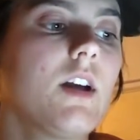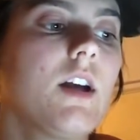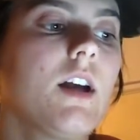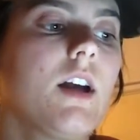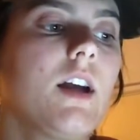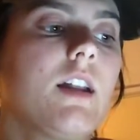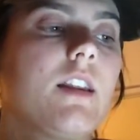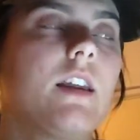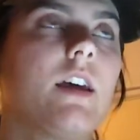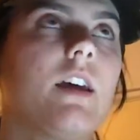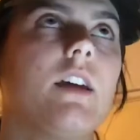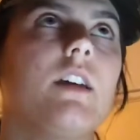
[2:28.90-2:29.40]

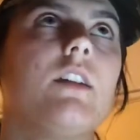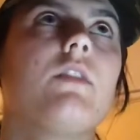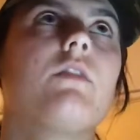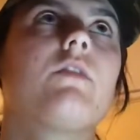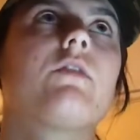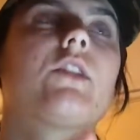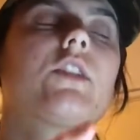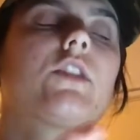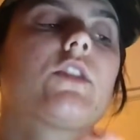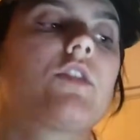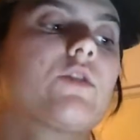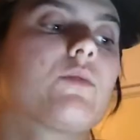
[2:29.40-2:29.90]
And then
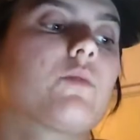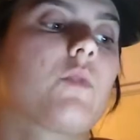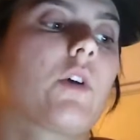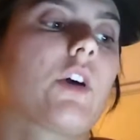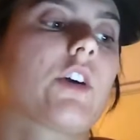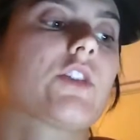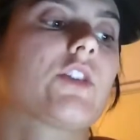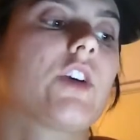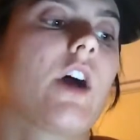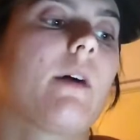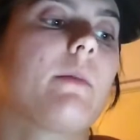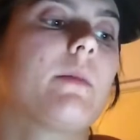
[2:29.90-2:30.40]
for this
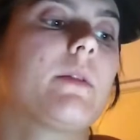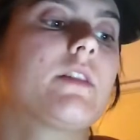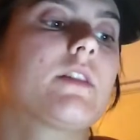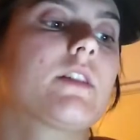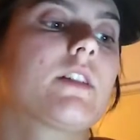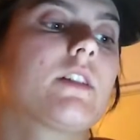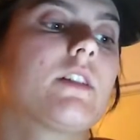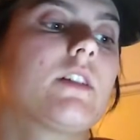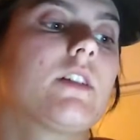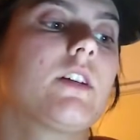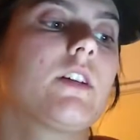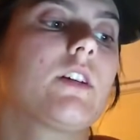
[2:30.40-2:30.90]
workshop, it's
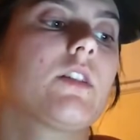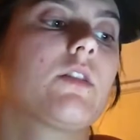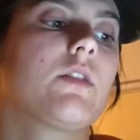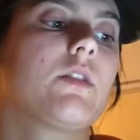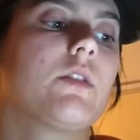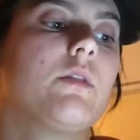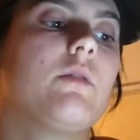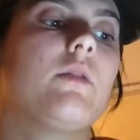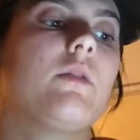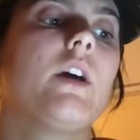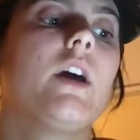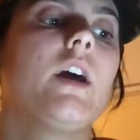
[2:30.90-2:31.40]
going to
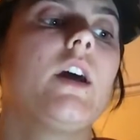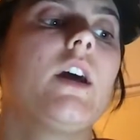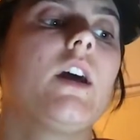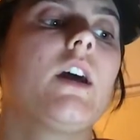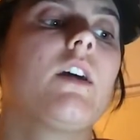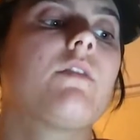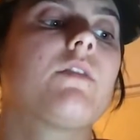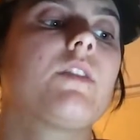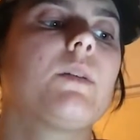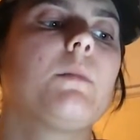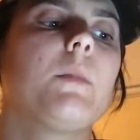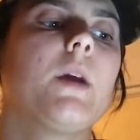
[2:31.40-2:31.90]
include
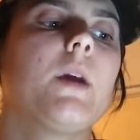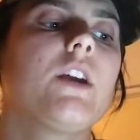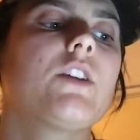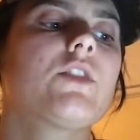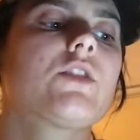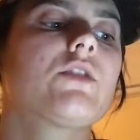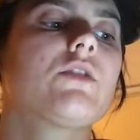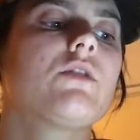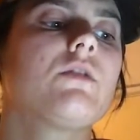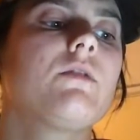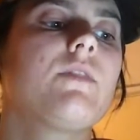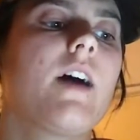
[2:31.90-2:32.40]

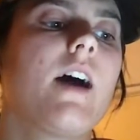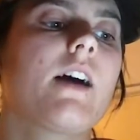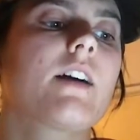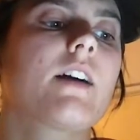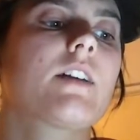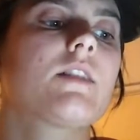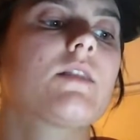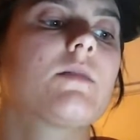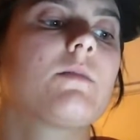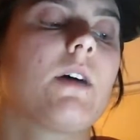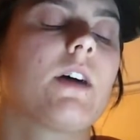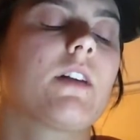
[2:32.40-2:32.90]
informational
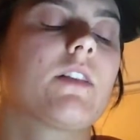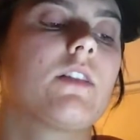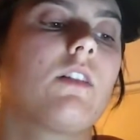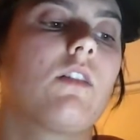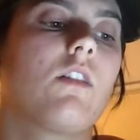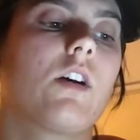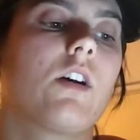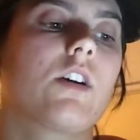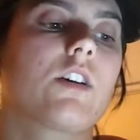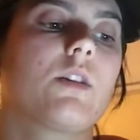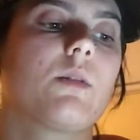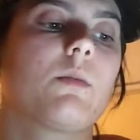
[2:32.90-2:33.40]
facts about the
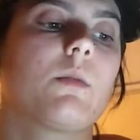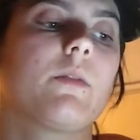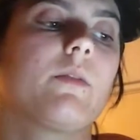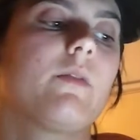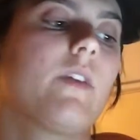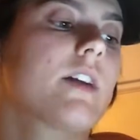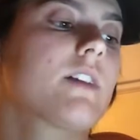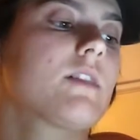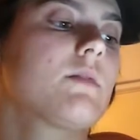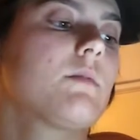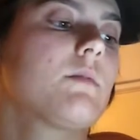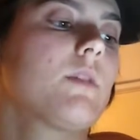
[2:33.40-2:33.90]
long-term
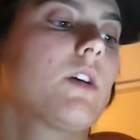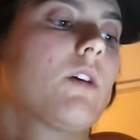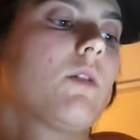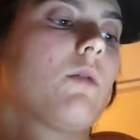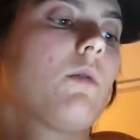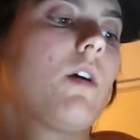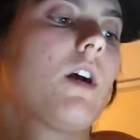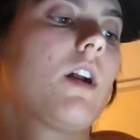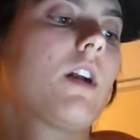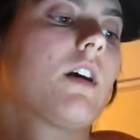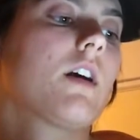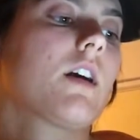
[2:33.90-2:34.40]
effects of
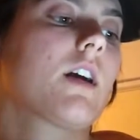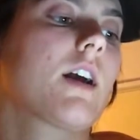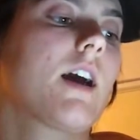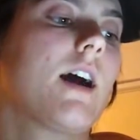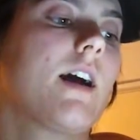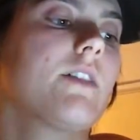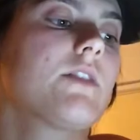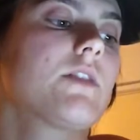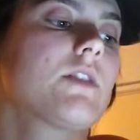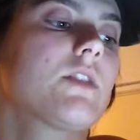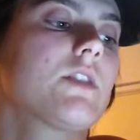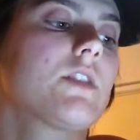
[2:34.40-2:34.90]
marijuana,
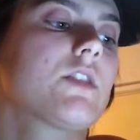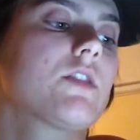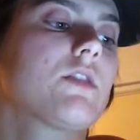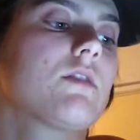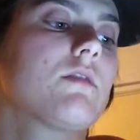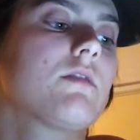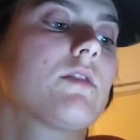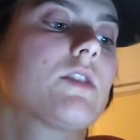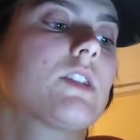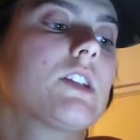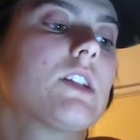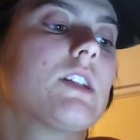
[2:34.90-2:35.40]
counseling
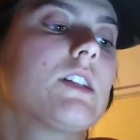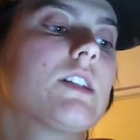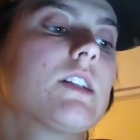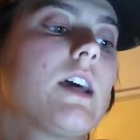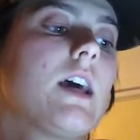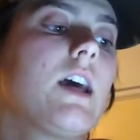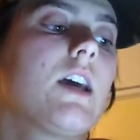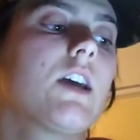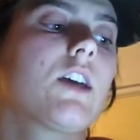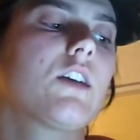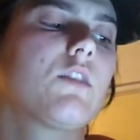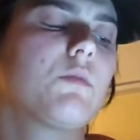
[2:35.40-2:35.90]
services,
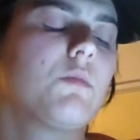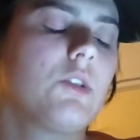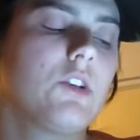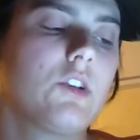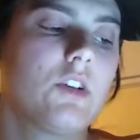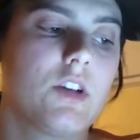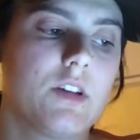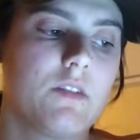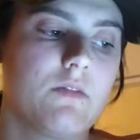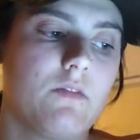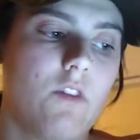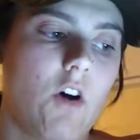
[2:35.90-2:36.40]

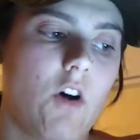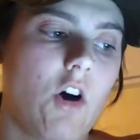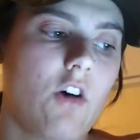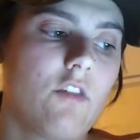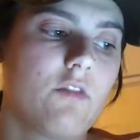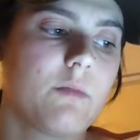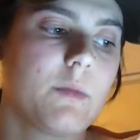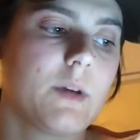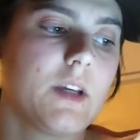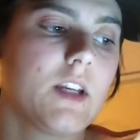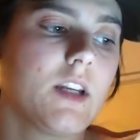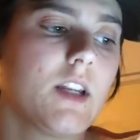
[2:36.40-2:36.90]
community
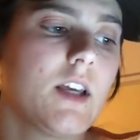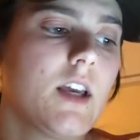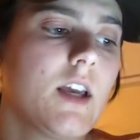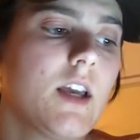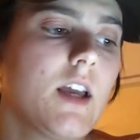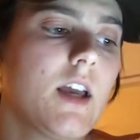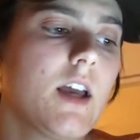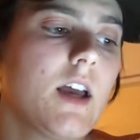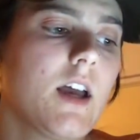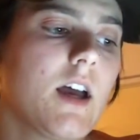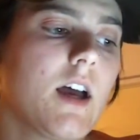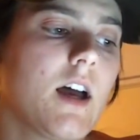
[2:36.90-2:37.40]
involvement,
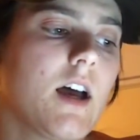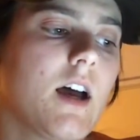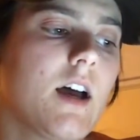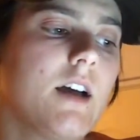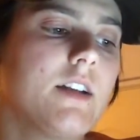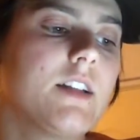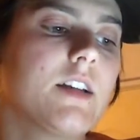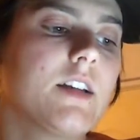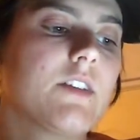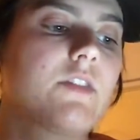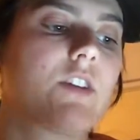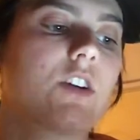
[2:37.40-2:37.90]
a
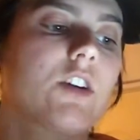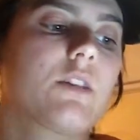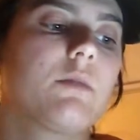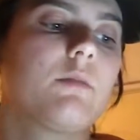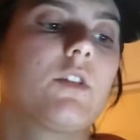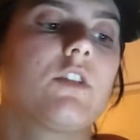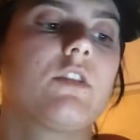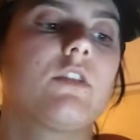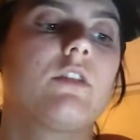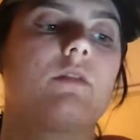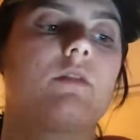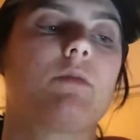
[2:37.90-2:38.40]
different
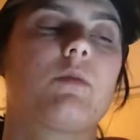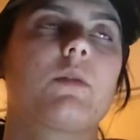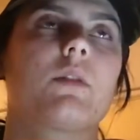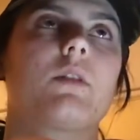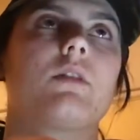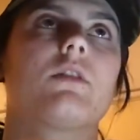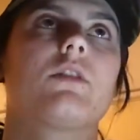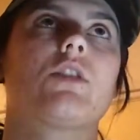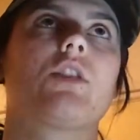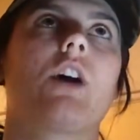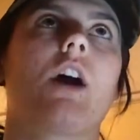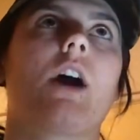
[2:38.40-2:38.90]
community for where
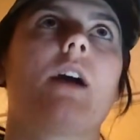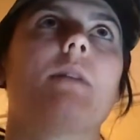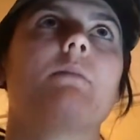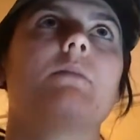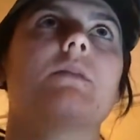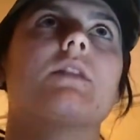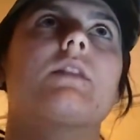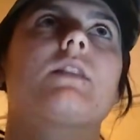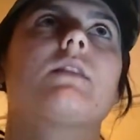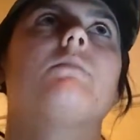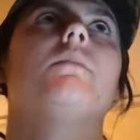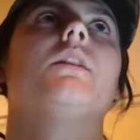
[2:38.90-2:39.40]
their crime
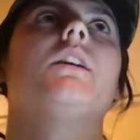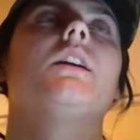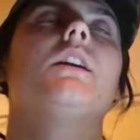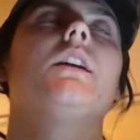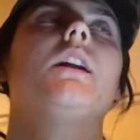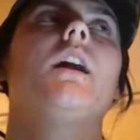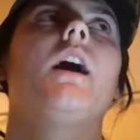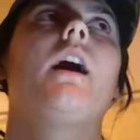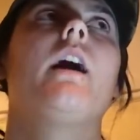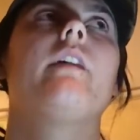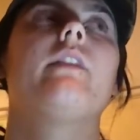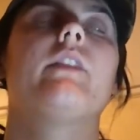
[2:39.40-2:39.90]
is committed
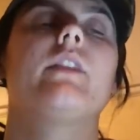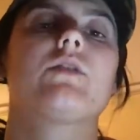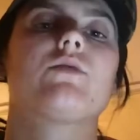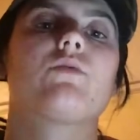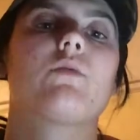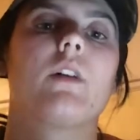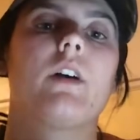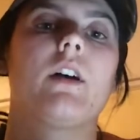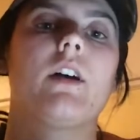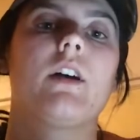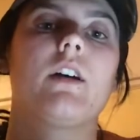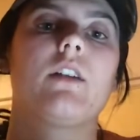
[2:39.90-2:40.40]
at. This
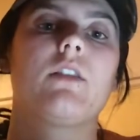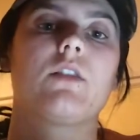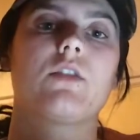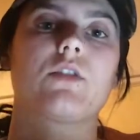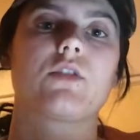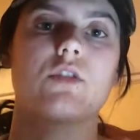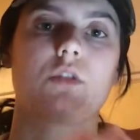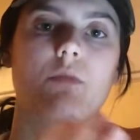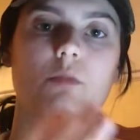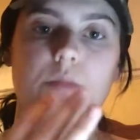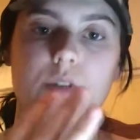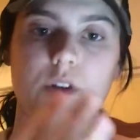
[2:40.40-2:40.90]
way there's
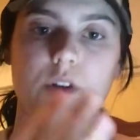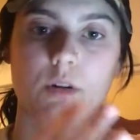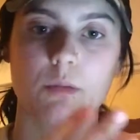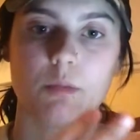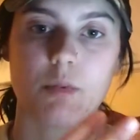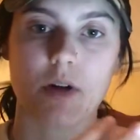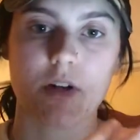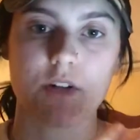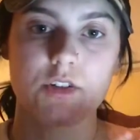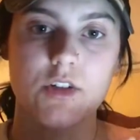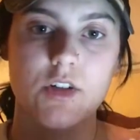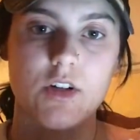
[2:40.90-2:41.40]
no peer
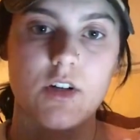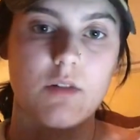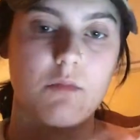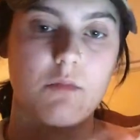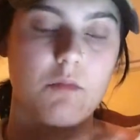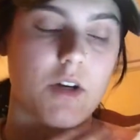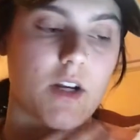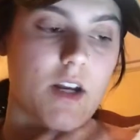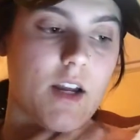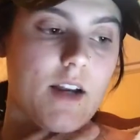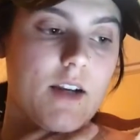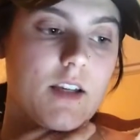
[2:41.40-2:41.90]
pressure, and
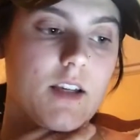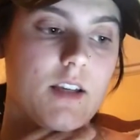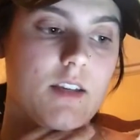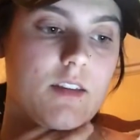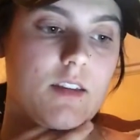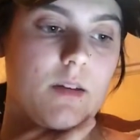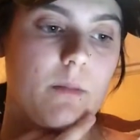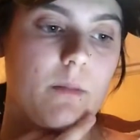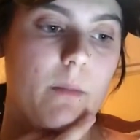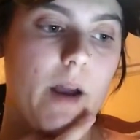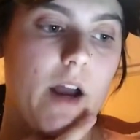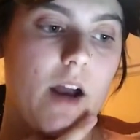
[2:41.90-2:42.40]
we kind of get
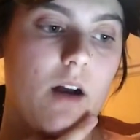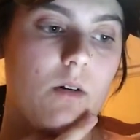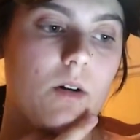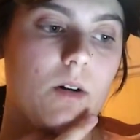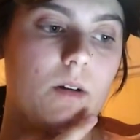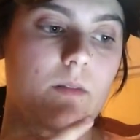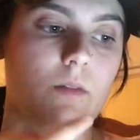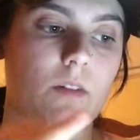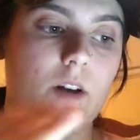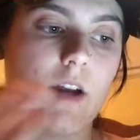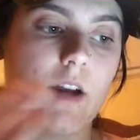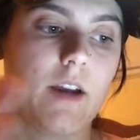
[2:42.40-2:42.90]
them out
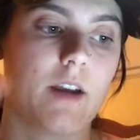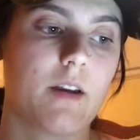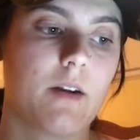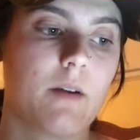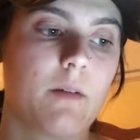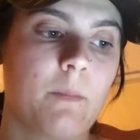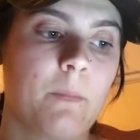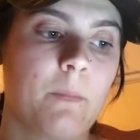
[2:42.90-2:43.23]
of like,